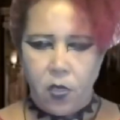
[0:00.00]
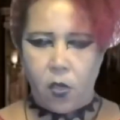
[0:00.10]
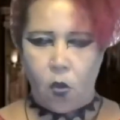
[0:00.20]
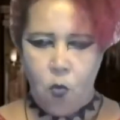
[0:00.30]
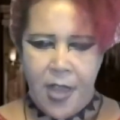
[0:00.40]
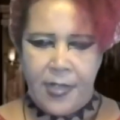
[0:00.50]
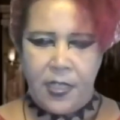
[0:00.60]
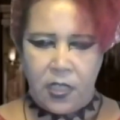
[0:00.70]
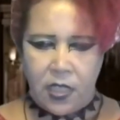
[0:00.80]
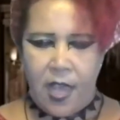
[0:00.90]
Red
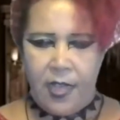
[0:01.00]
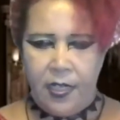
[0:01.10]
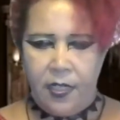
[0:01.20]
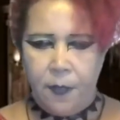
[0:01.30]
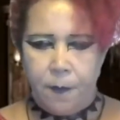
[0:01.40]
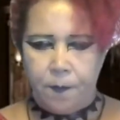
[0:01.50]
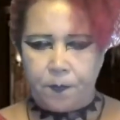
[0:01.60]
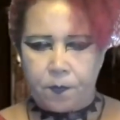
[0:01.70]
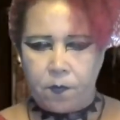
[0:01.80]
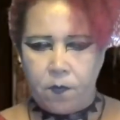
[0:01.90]
decided
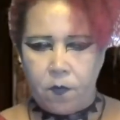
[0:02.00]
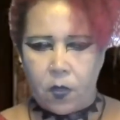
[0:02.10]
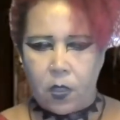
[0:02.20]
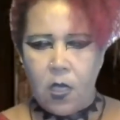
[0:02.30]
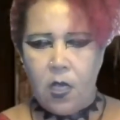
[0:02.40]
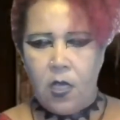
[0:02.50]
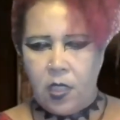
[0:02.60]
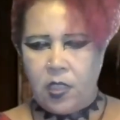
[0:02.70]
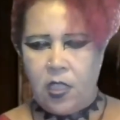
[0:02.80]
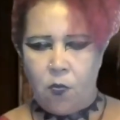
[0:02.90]

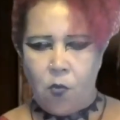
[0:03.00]
to sit